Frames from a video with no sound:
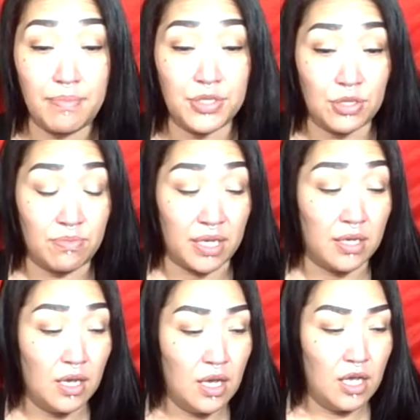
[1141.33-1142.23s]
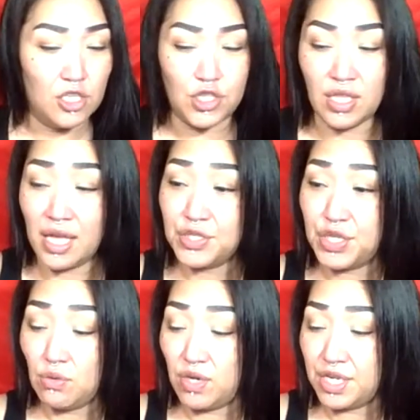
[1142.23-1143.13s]
going to do me. So let's
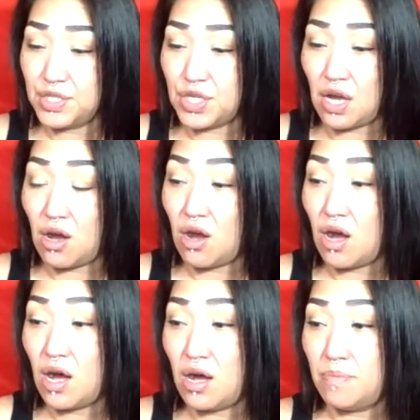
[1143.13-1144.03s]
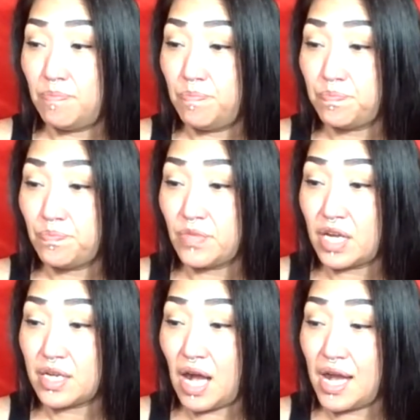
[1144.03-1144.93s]
see, what is the
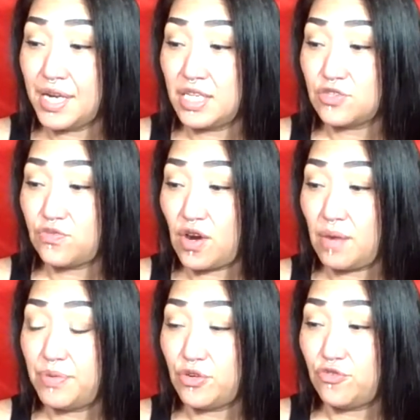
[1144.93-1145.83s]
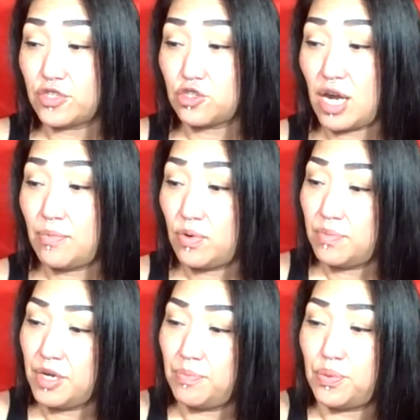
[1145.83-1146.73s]
guidance for our beautiful tribe?
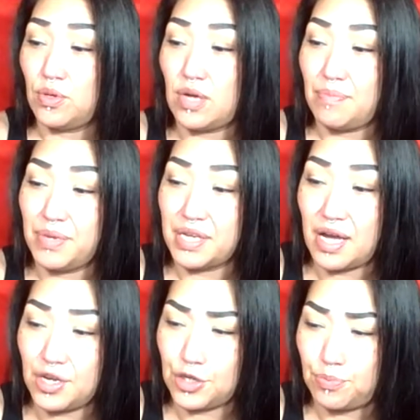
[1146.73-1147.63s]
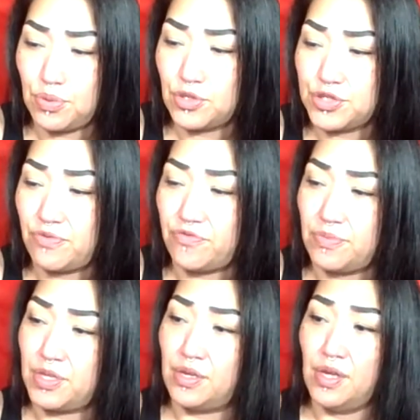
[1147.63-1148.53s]
Well, I'm being guided to pull something
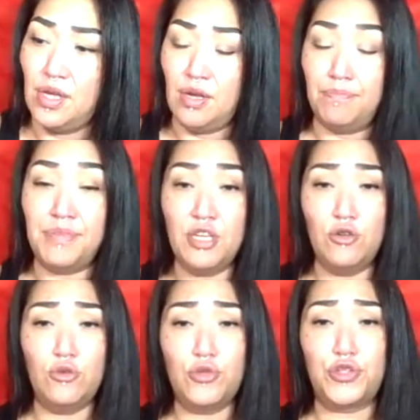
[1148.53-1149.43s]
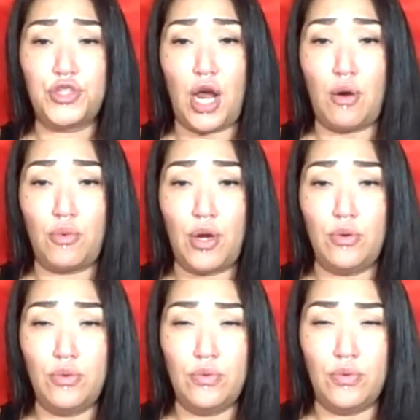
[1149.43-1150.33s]
from the Muse
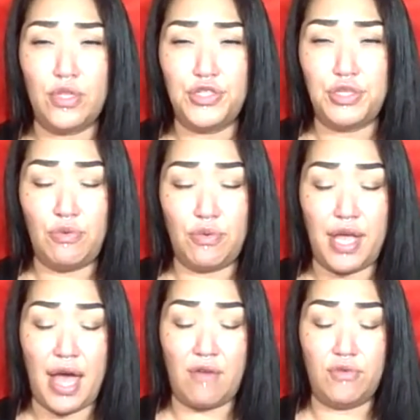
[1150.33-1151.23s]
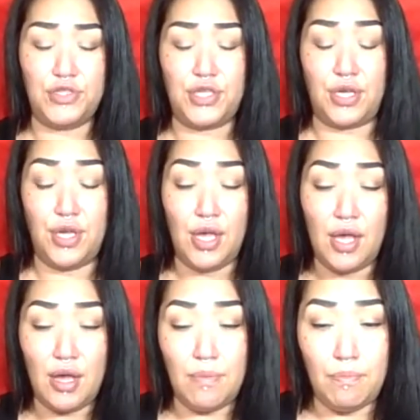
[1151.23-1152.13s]
Tarot. Let's see what we have. What's the
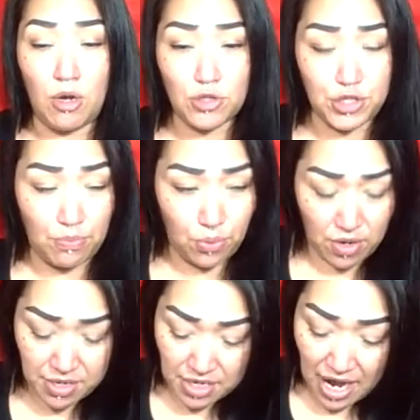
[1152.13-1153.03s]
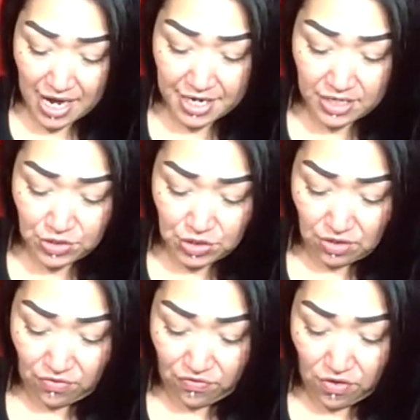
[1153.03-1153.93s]
most important guidance
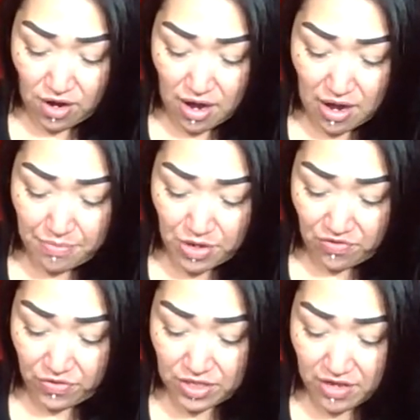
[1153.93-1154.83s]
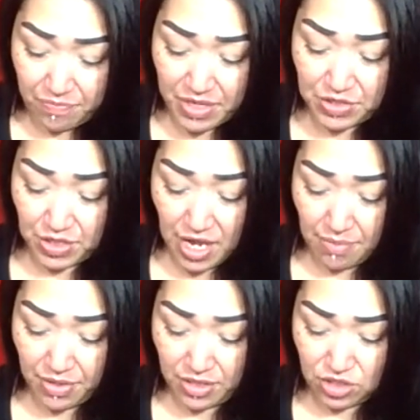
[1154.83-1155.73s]
for our beautiful love, peace, and
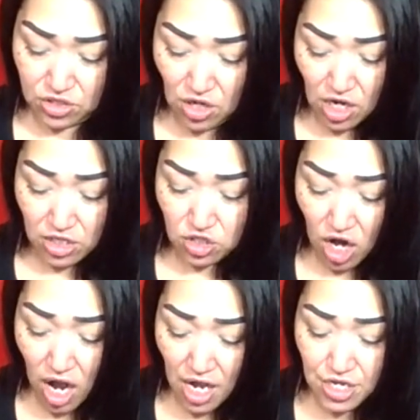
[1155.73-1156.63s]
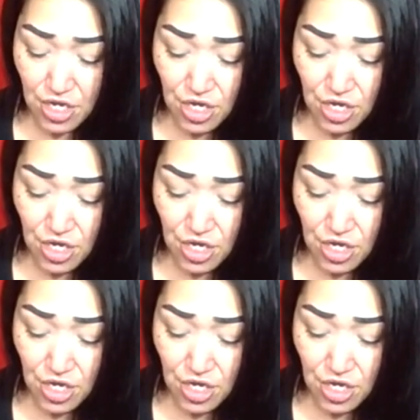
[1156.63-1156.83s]
happiness tribe